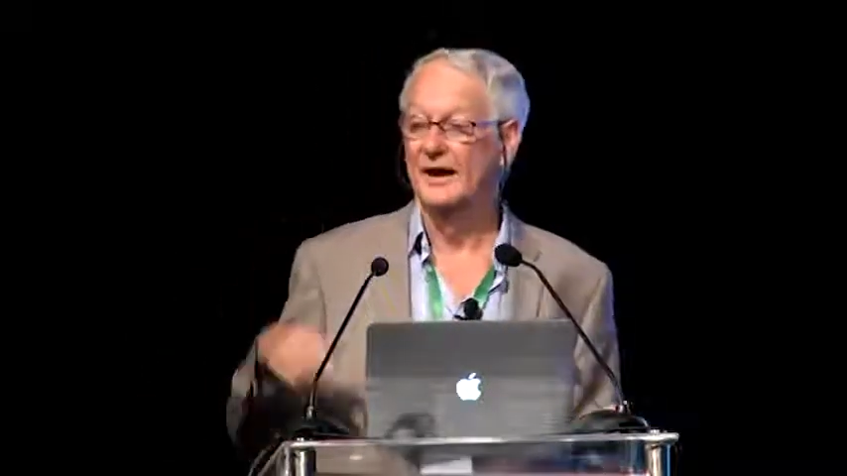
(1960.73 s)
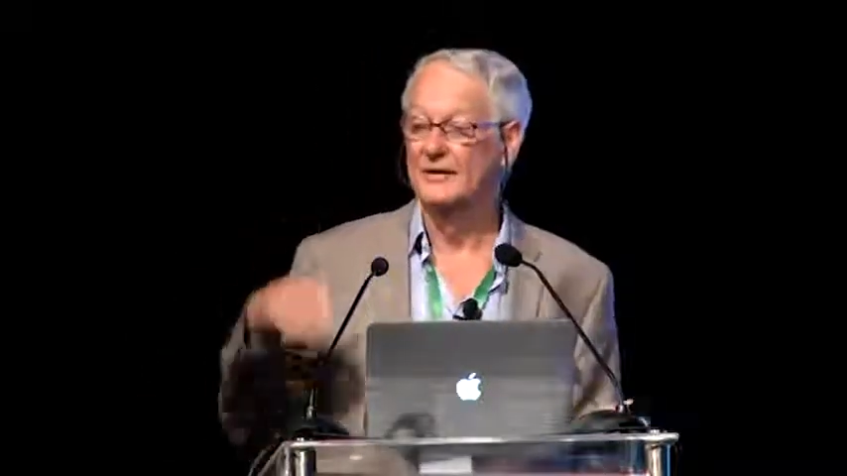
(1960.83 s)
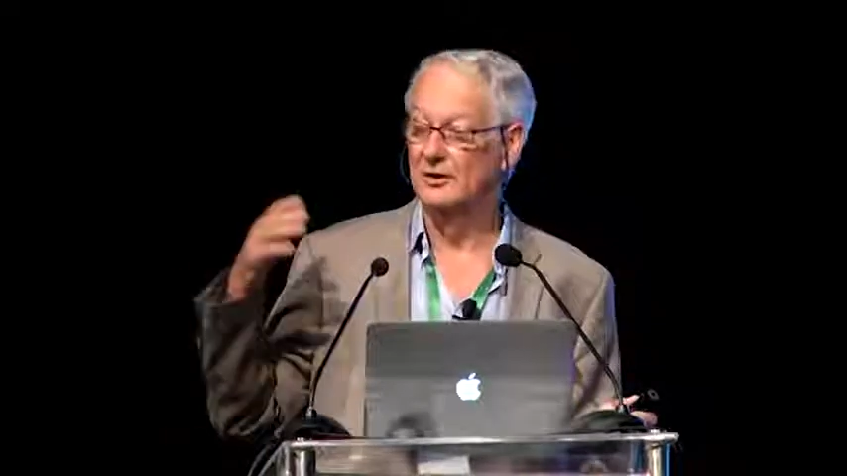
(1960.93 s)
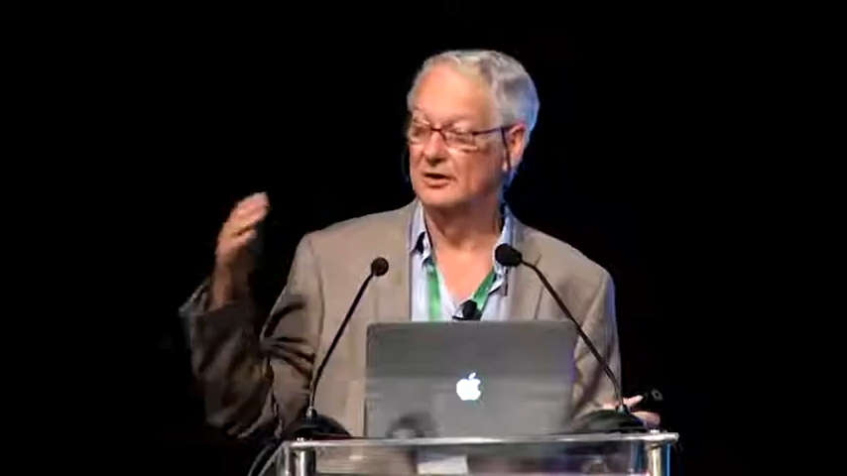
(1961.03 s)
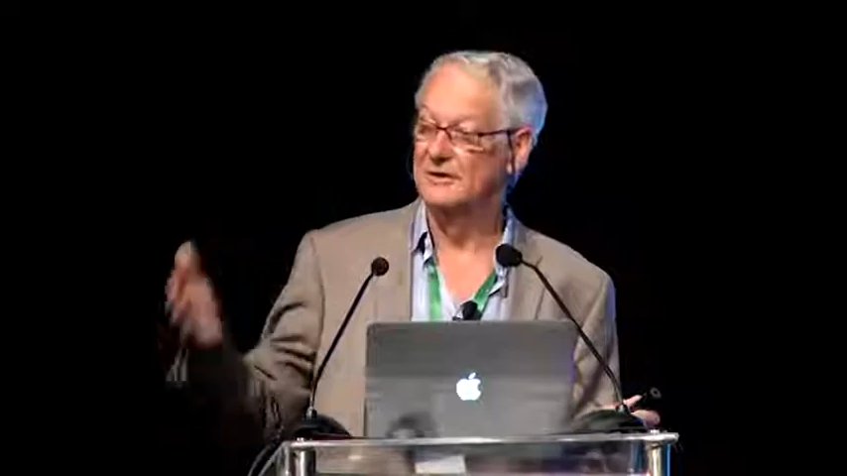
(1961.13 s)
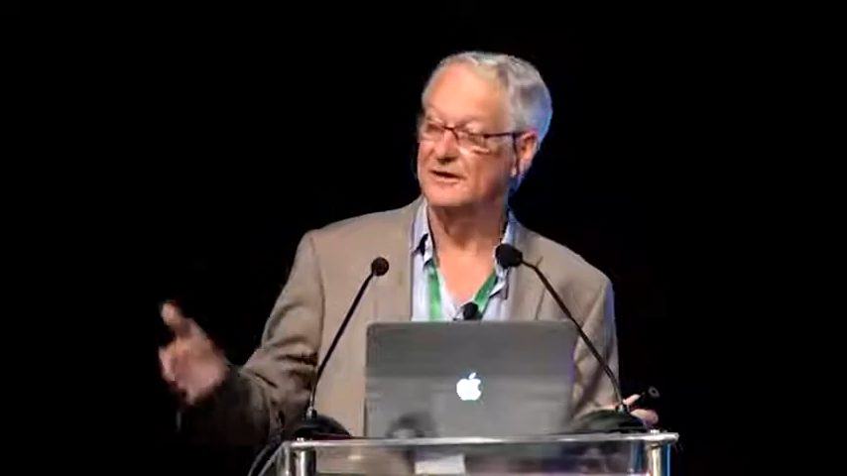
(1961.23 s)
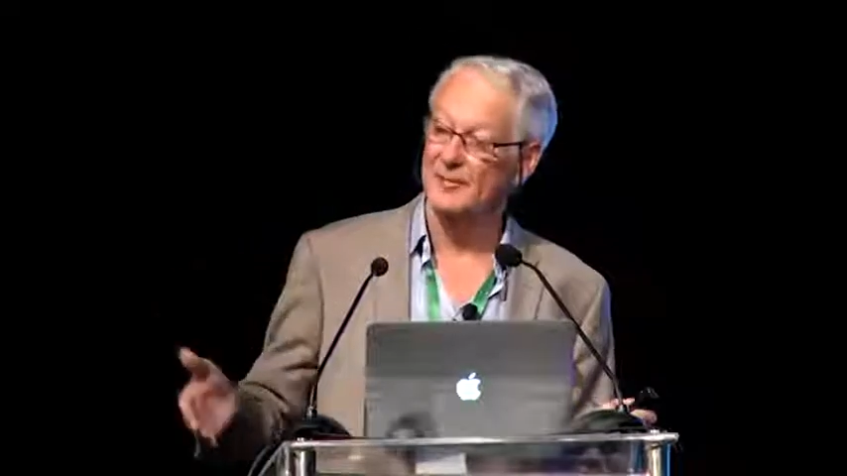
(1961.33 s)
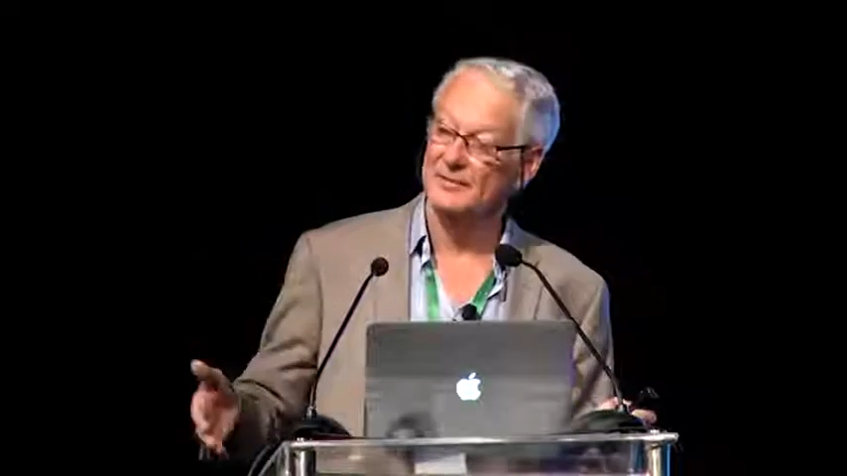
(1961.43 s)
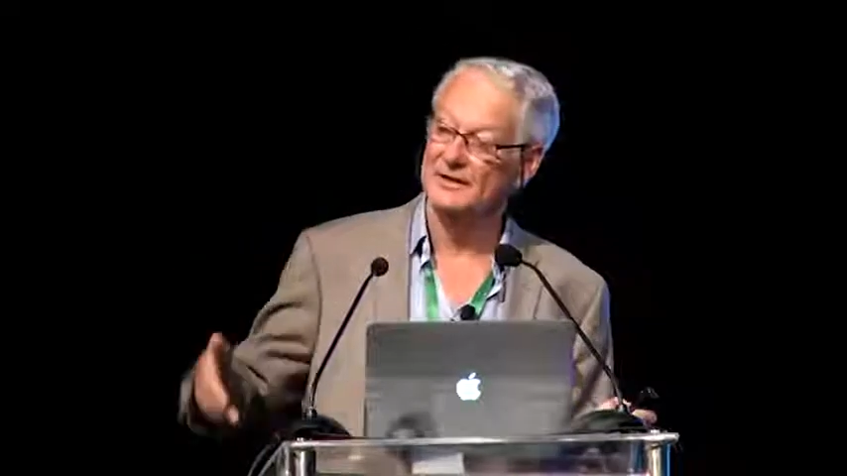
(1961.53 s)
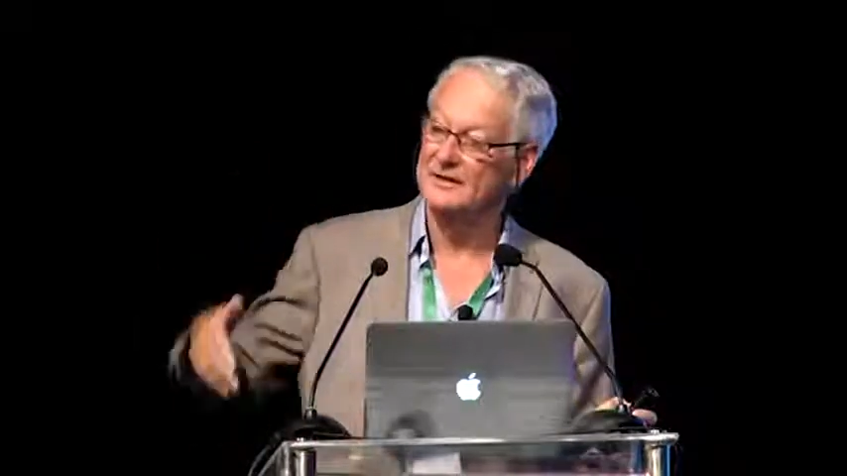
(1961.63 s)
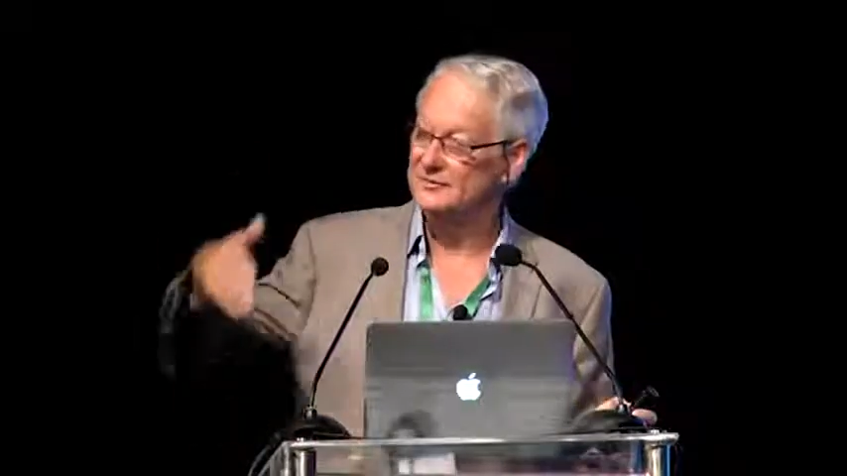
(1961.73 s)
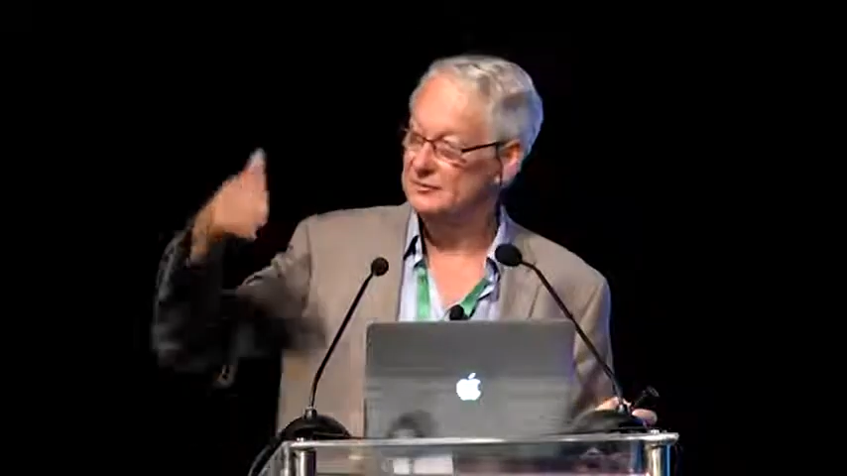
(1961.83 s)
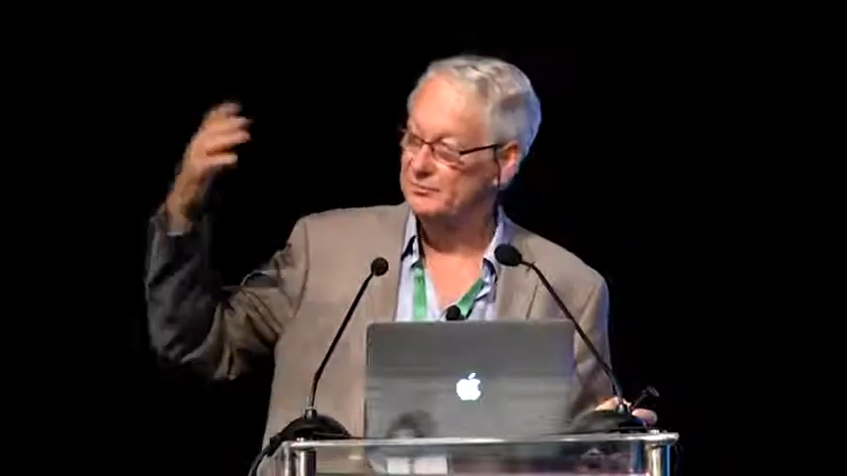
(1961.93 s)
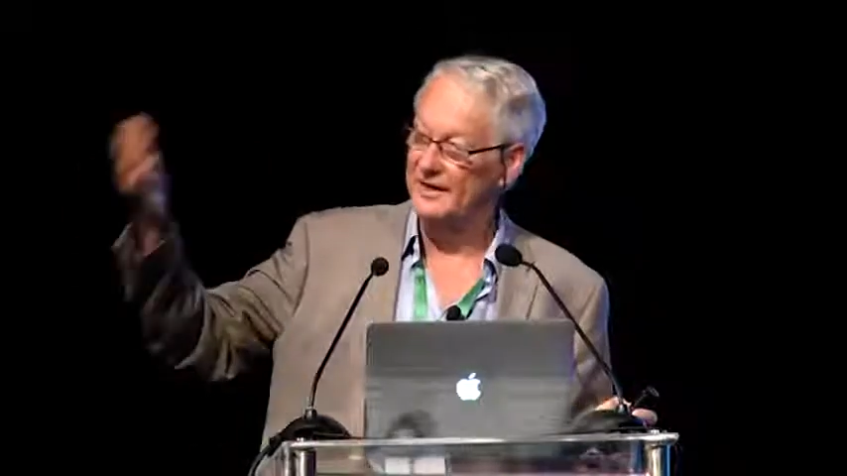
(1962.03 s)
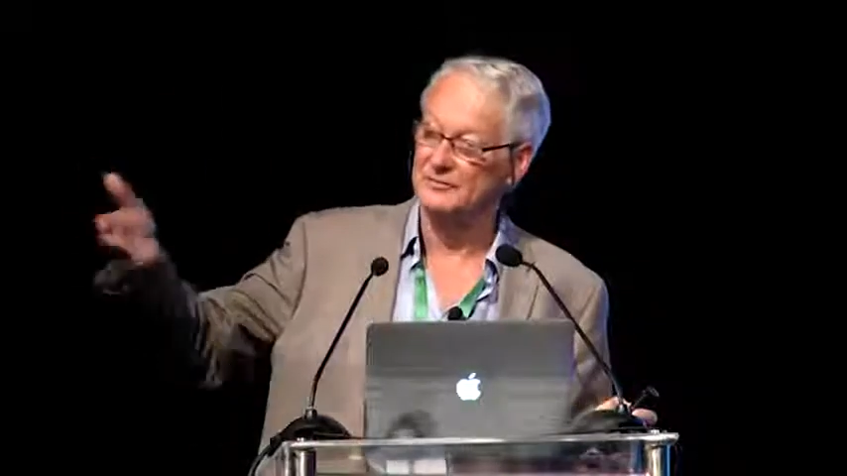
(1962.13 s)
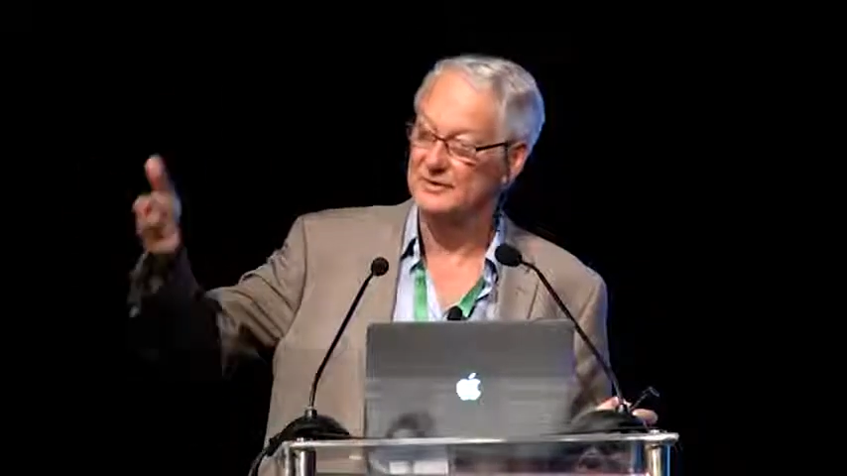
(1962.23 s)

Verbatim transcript: And not only that, but it gives you better